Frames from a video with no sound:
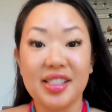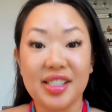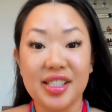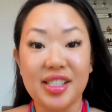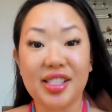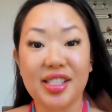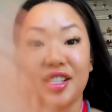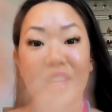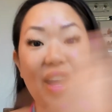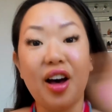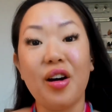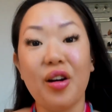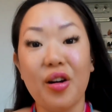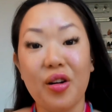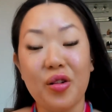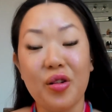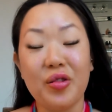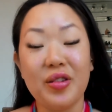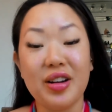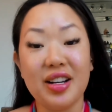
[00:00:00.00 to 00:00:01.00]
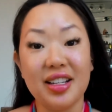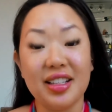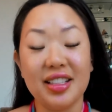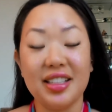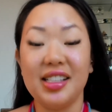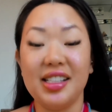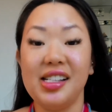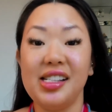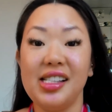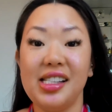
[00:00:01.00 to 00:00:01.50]
So
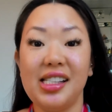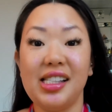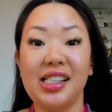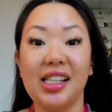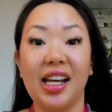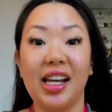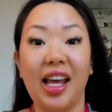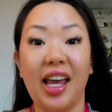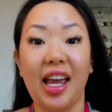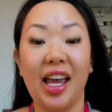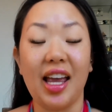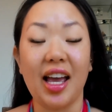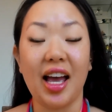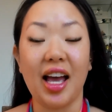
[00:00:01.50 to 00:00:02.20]
today